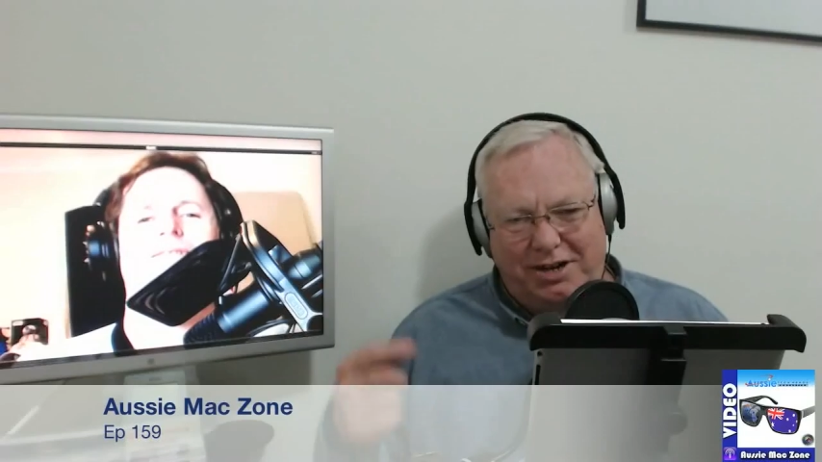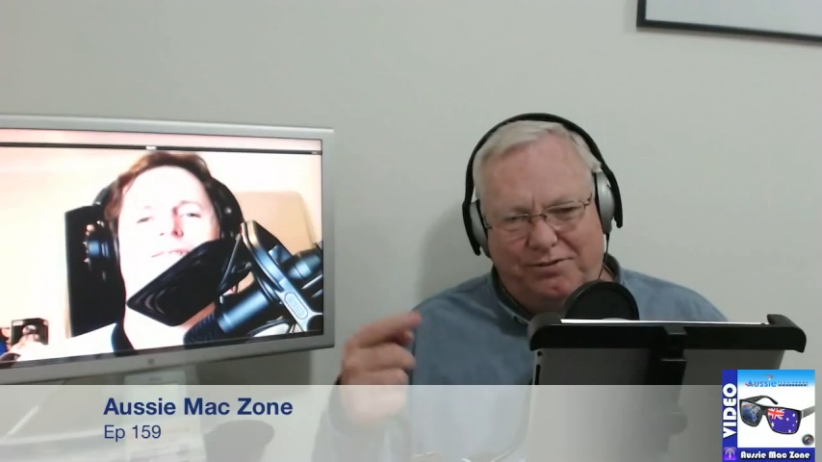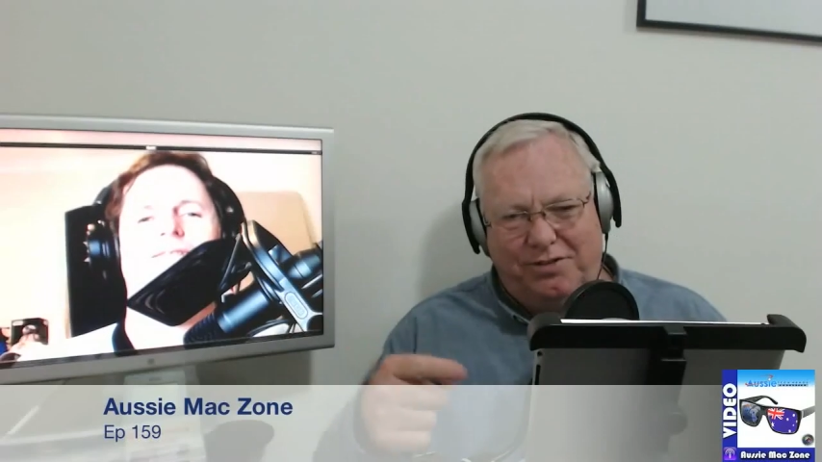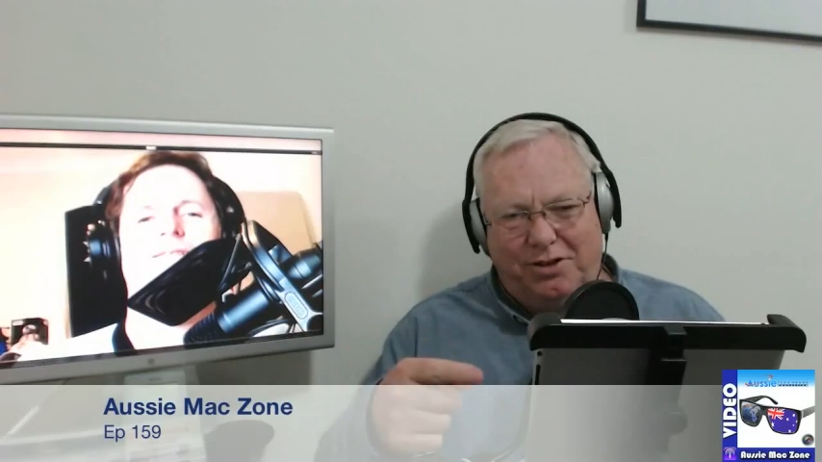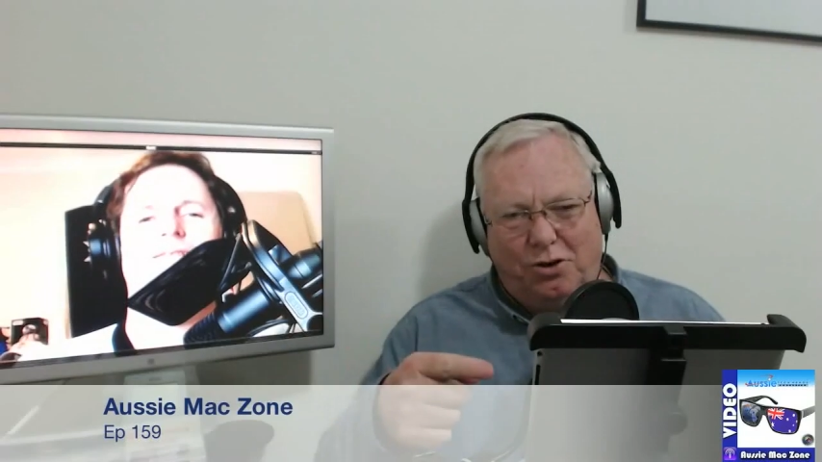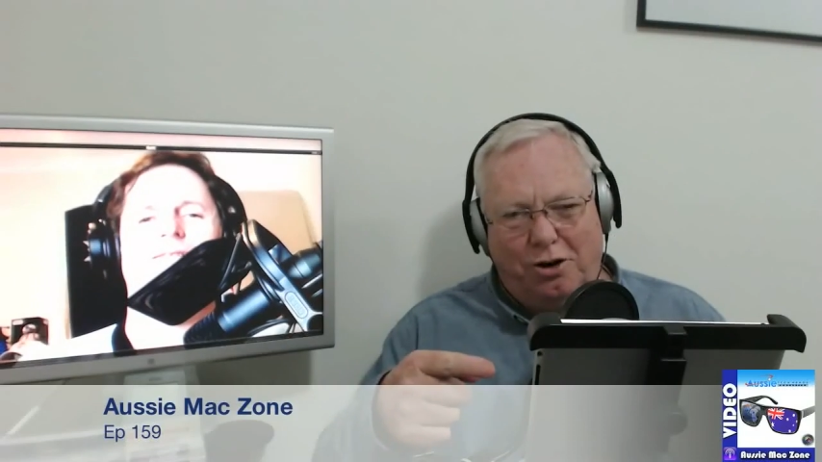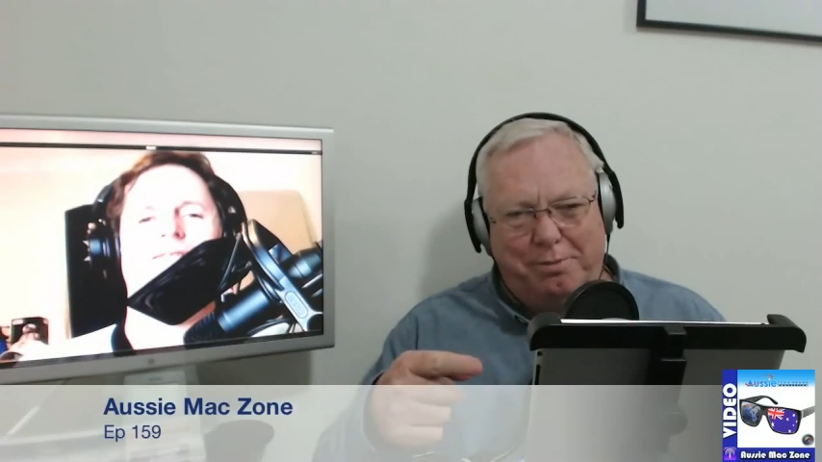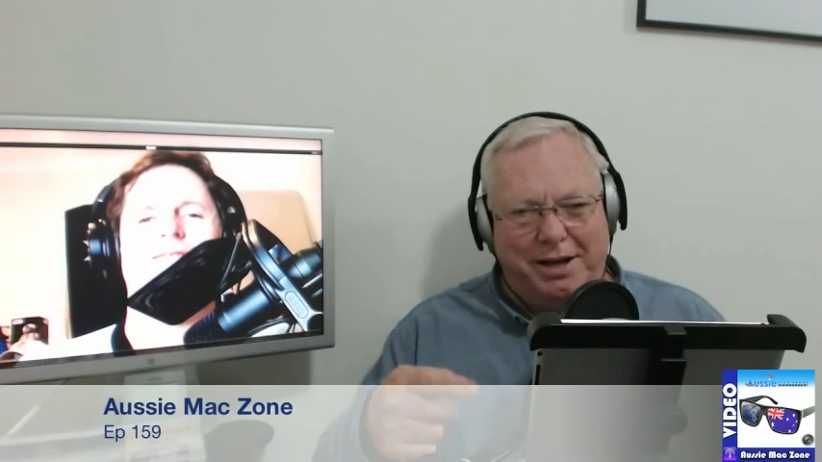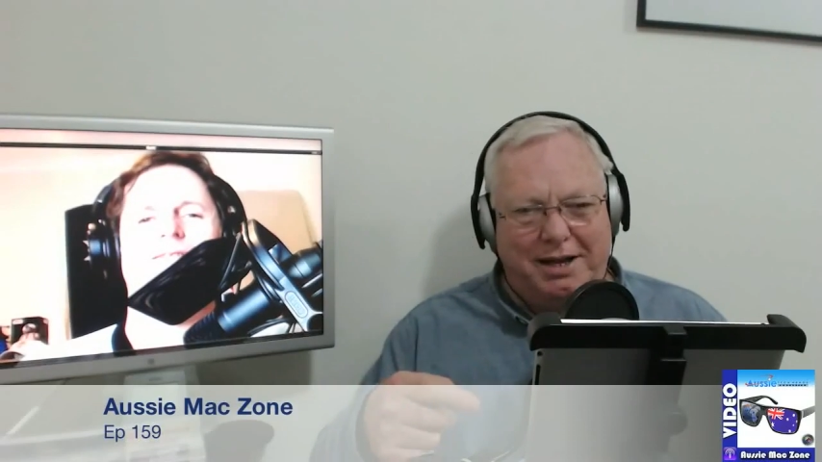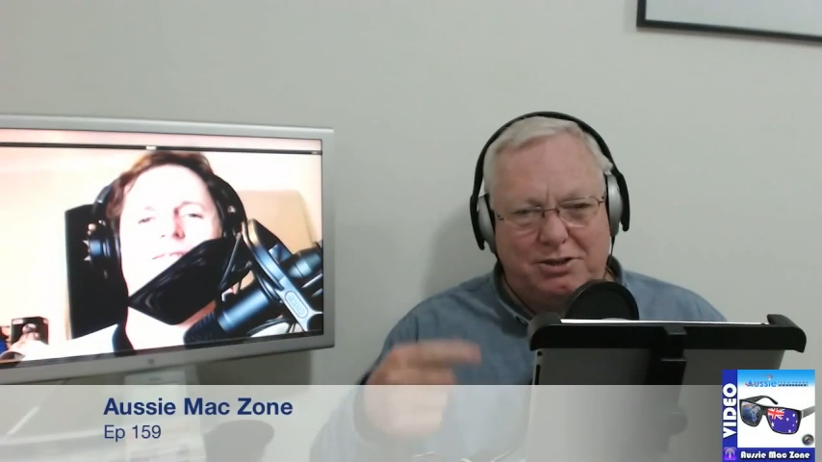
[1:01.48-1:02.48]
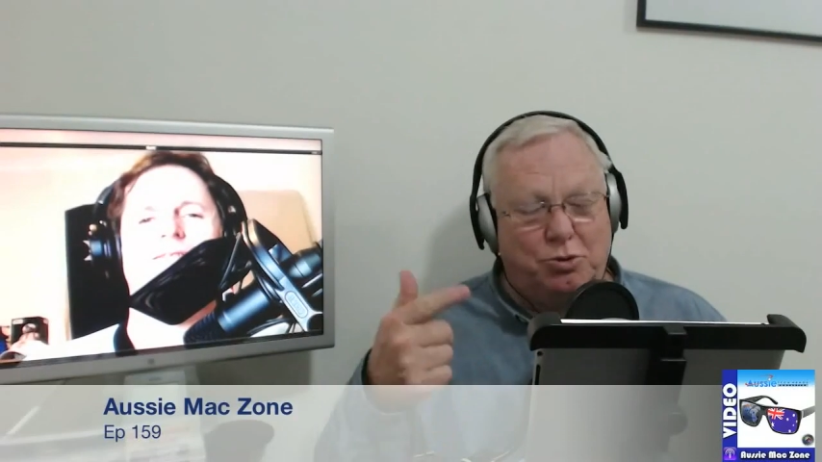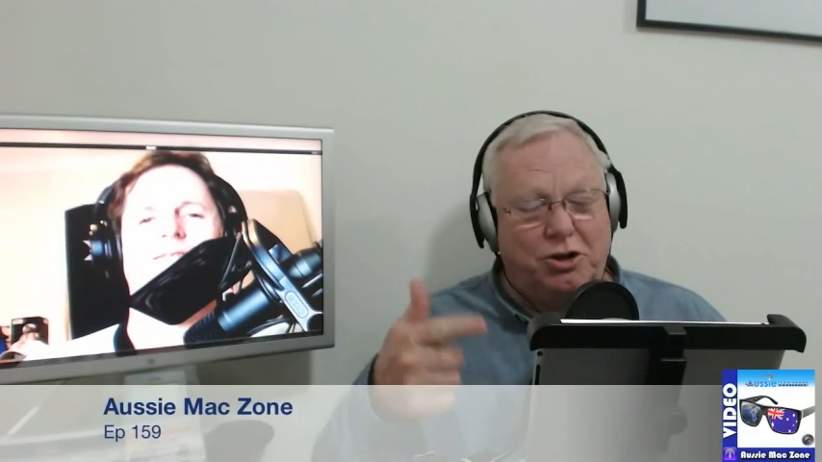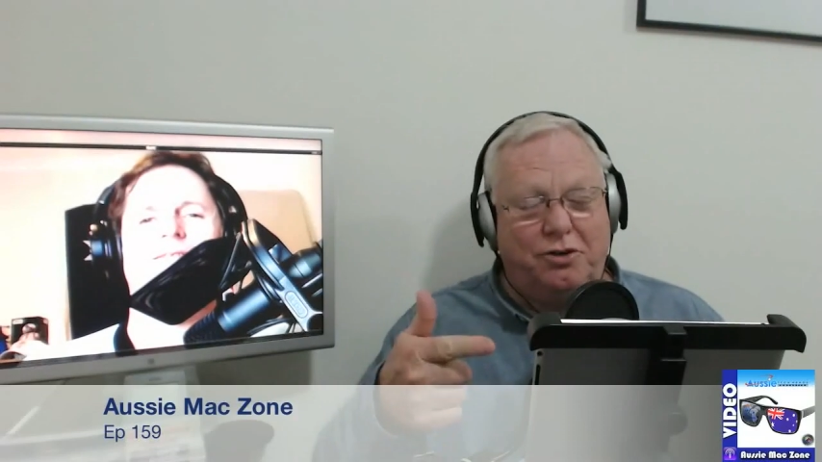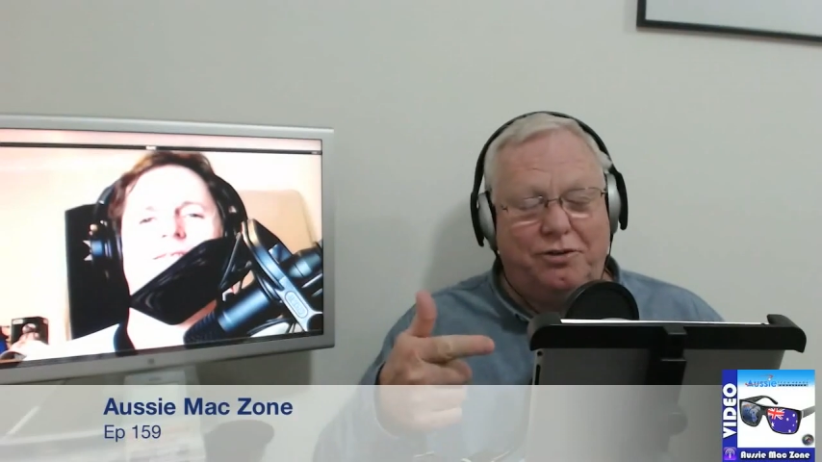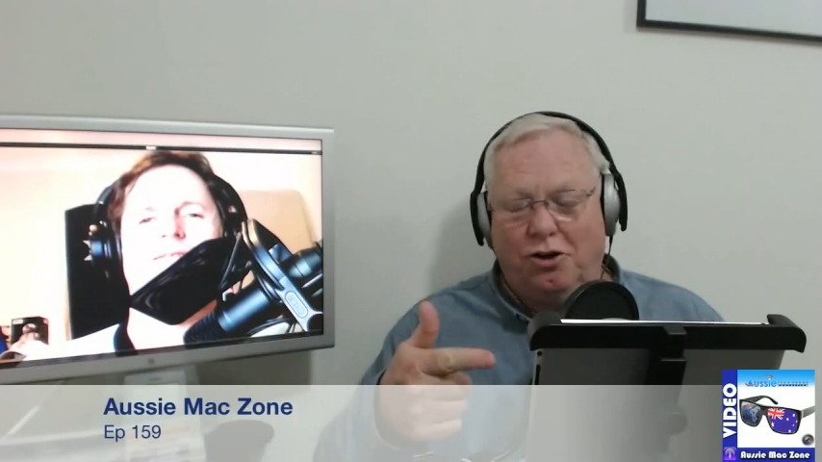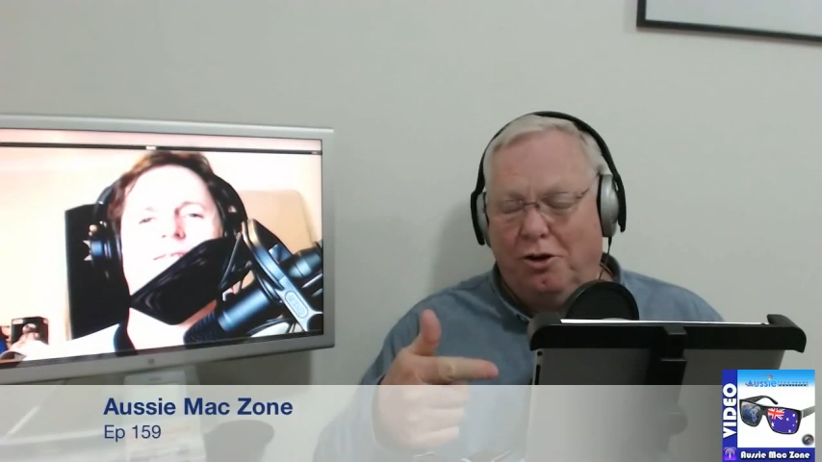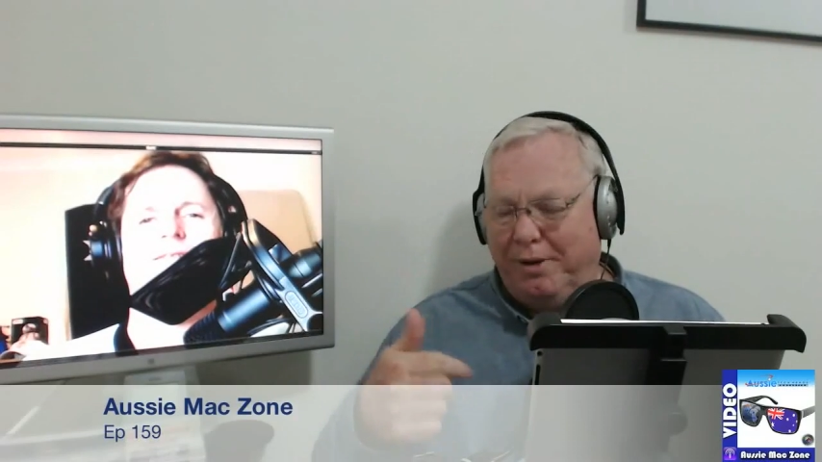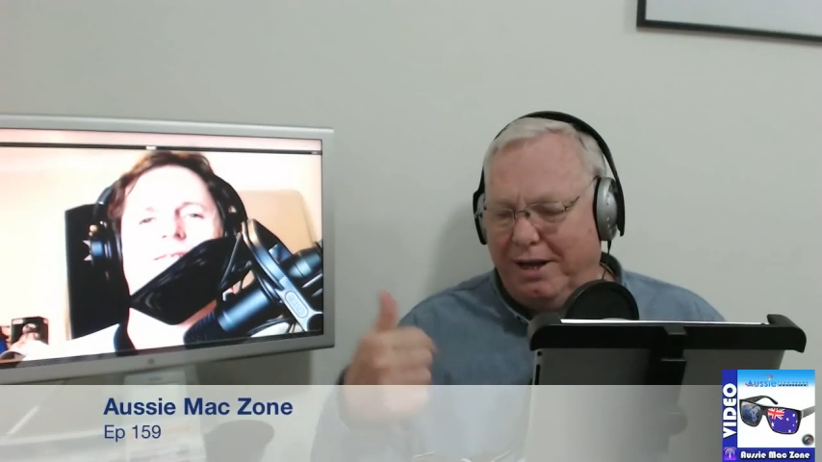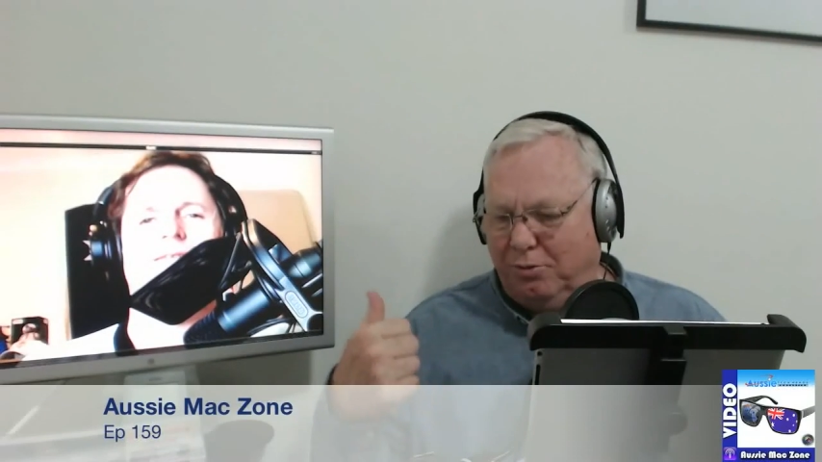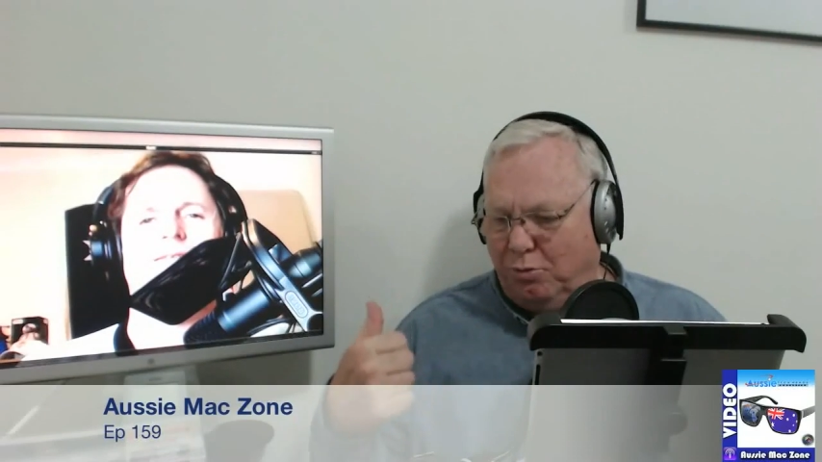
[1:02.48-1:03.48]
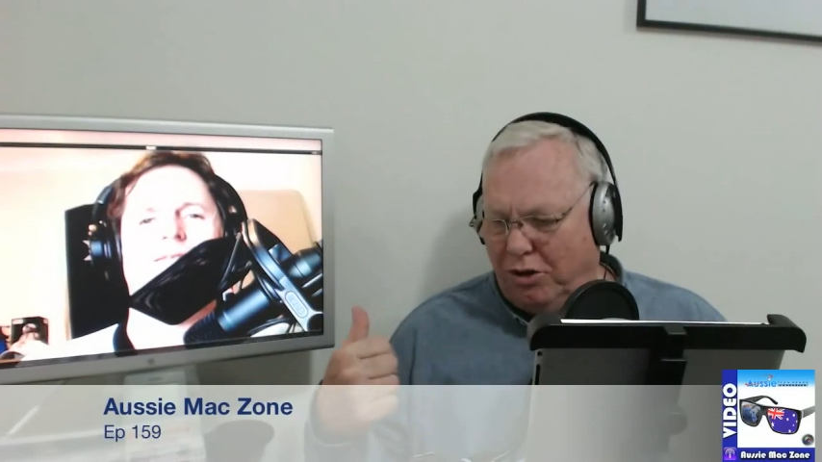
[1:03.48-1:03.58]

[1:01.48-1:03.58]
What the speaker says: from the iPad. It's working on the iPad,